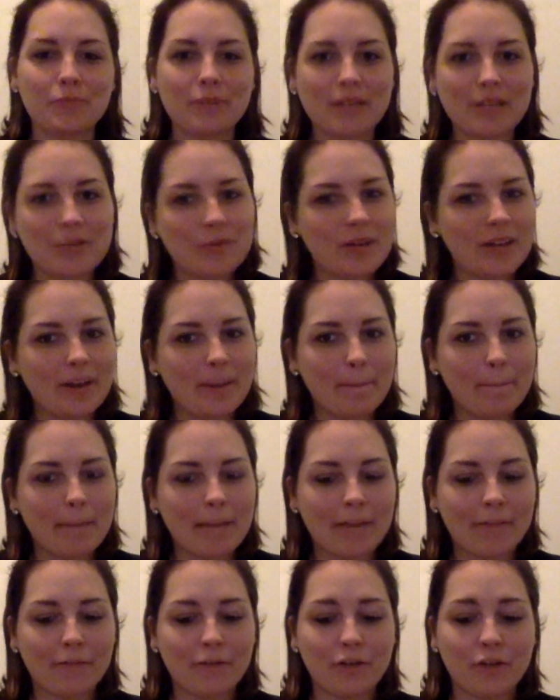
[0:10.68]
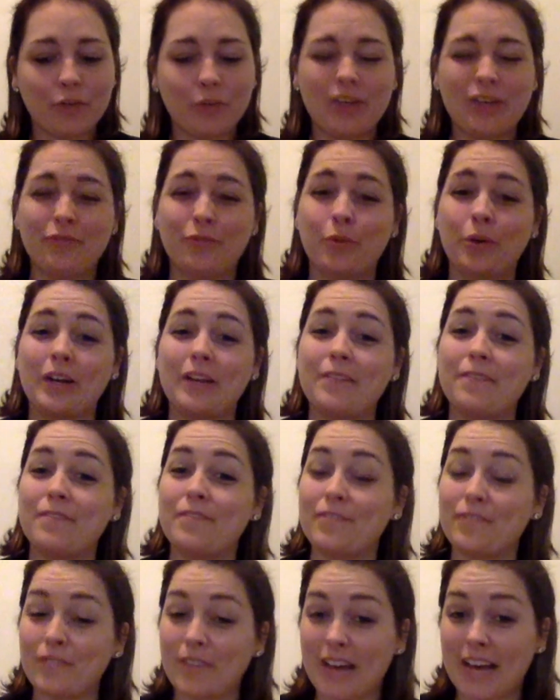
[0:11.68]
bitty one, back for your week
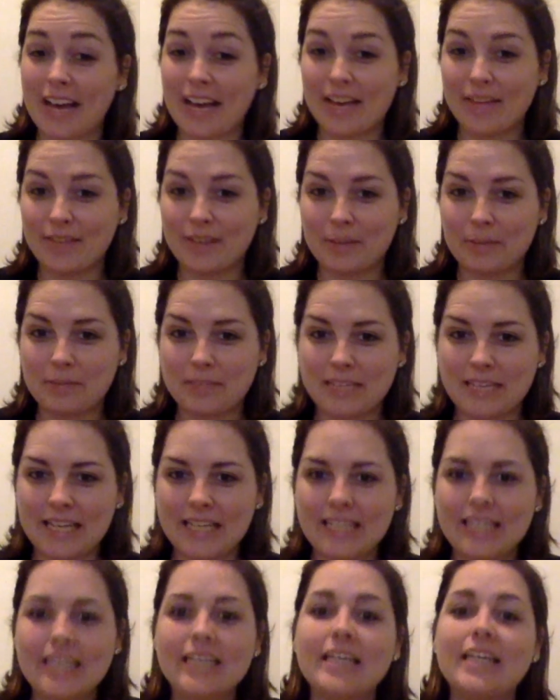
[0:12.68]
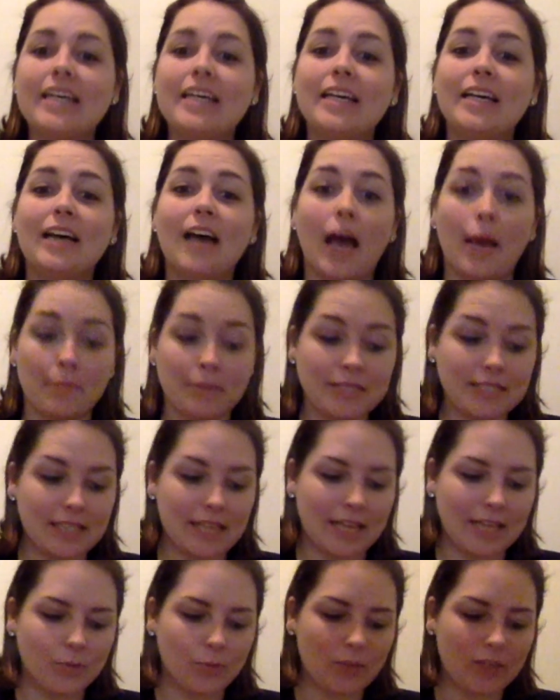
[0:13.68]
45 update. I missed
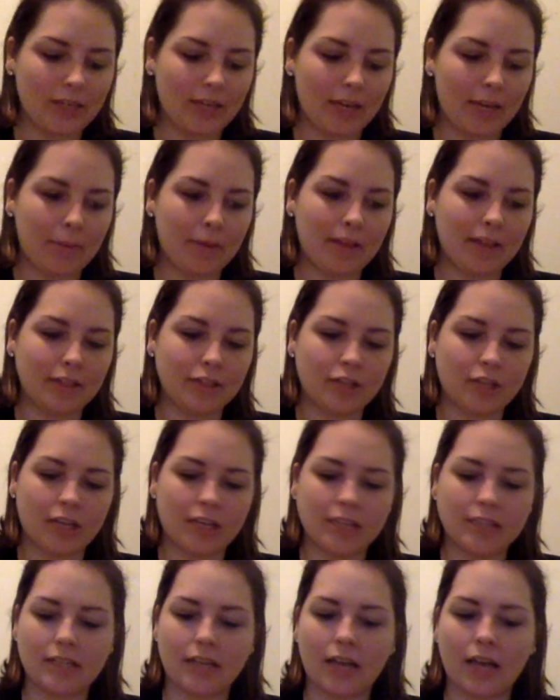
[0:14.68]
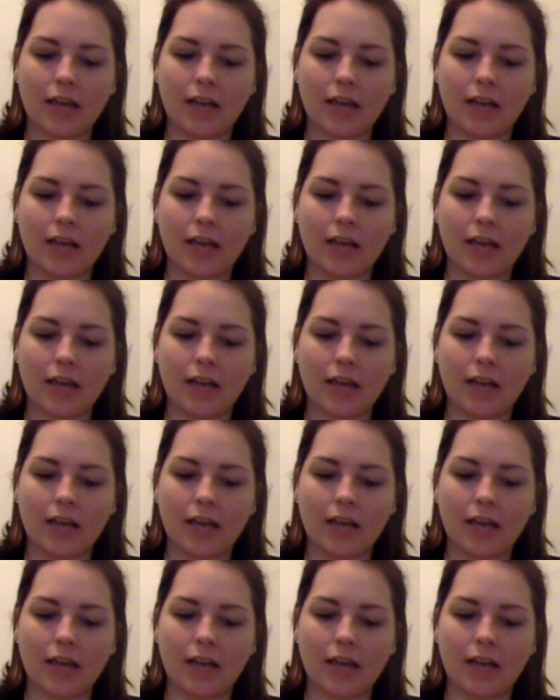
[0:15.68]
last week, I apologize.